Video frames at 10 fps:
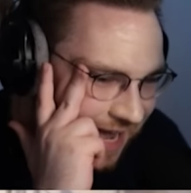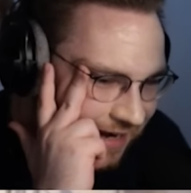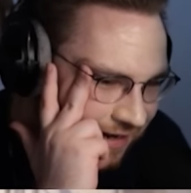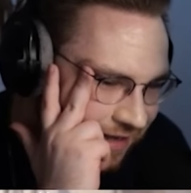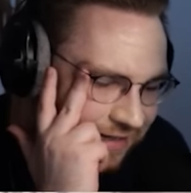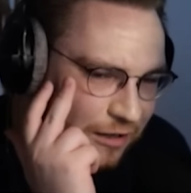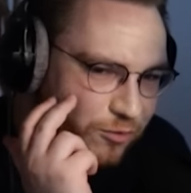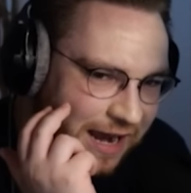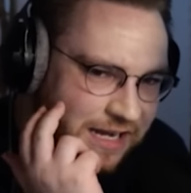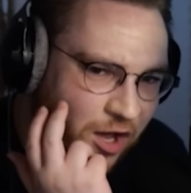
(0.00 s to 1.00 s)
again,
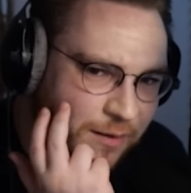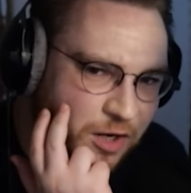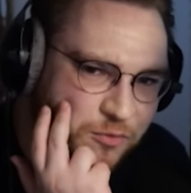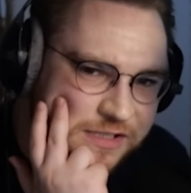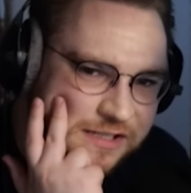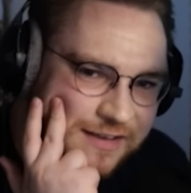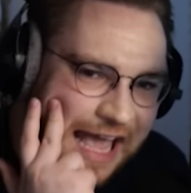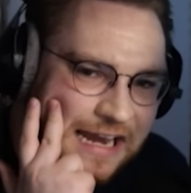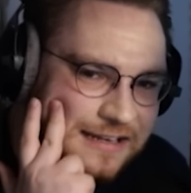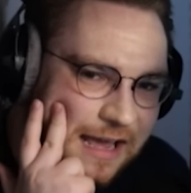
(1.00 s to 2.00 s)
like right now, I'm not
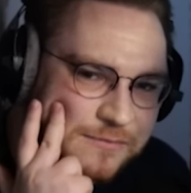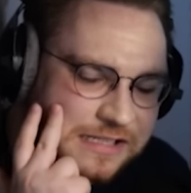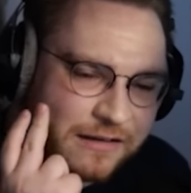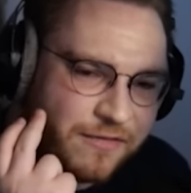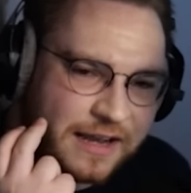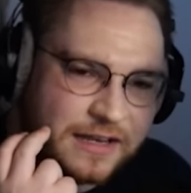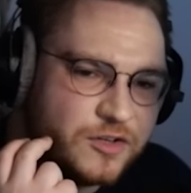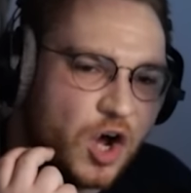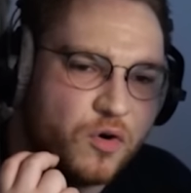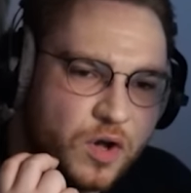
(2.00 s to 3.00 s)
receiving any DMs like
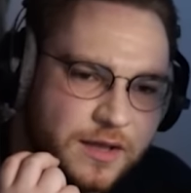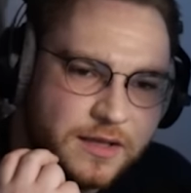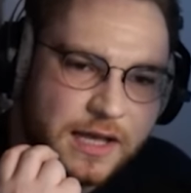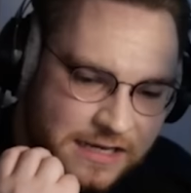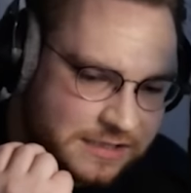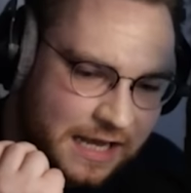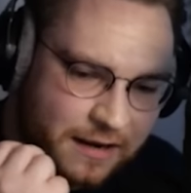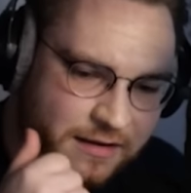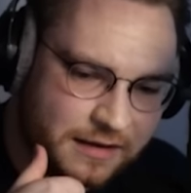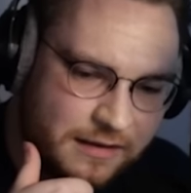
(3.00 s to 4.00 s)
fucking, yo, I
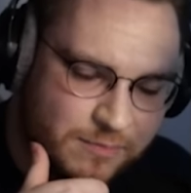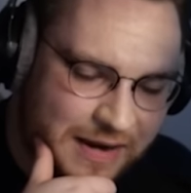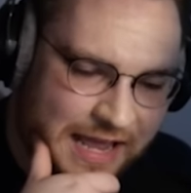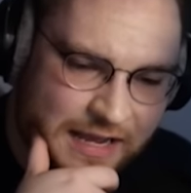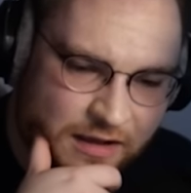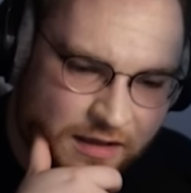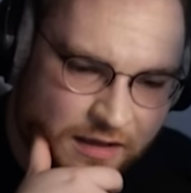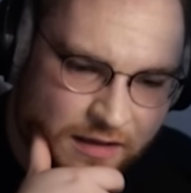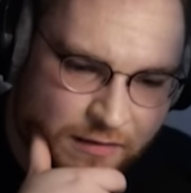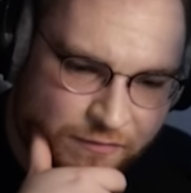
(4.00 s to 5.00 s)
started uh, playing
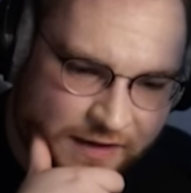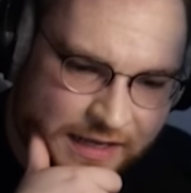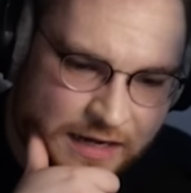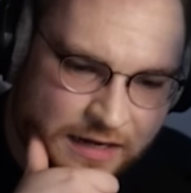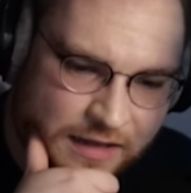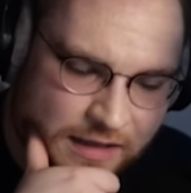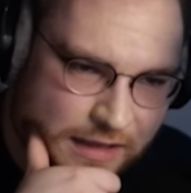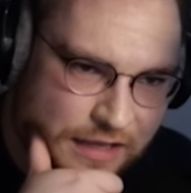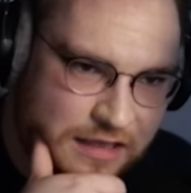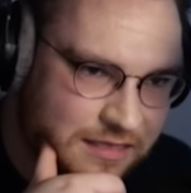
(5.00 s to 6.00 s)
uh, fucking
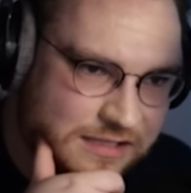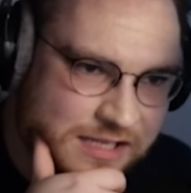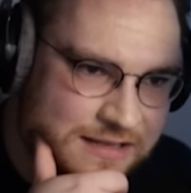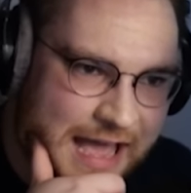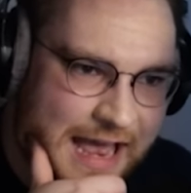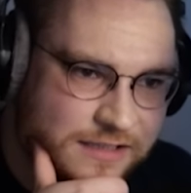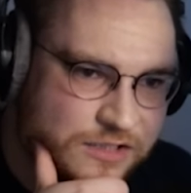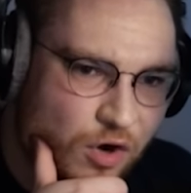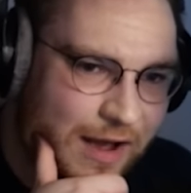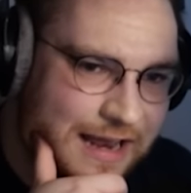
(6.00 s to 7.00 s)
this and
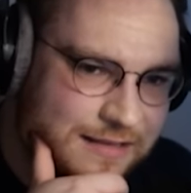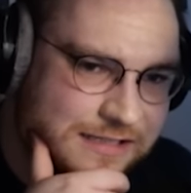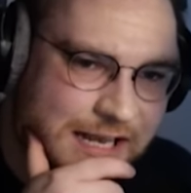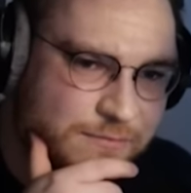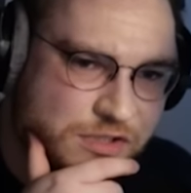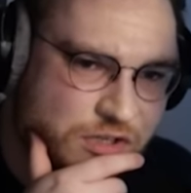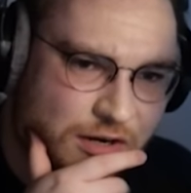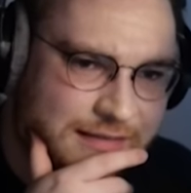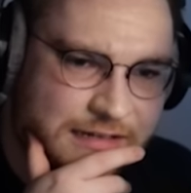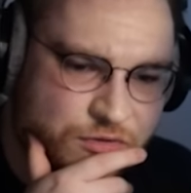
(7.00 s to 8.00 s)
that. Yo, I hit the same
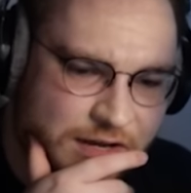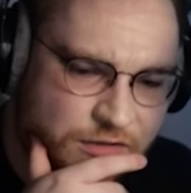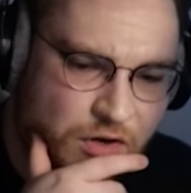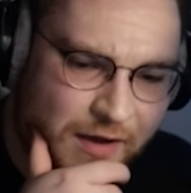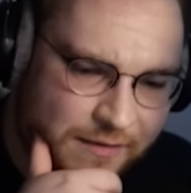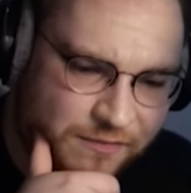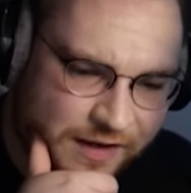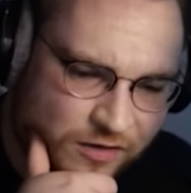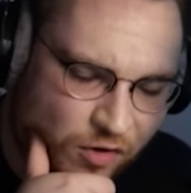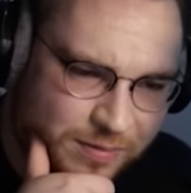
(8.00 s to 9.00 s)
slot that you had. Yo, I
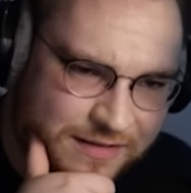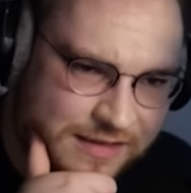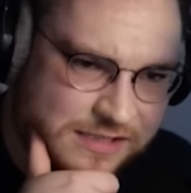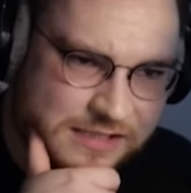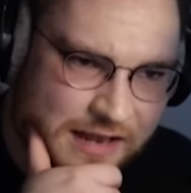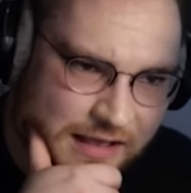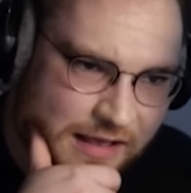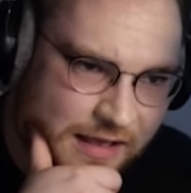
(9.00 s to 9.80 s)
fucking opened this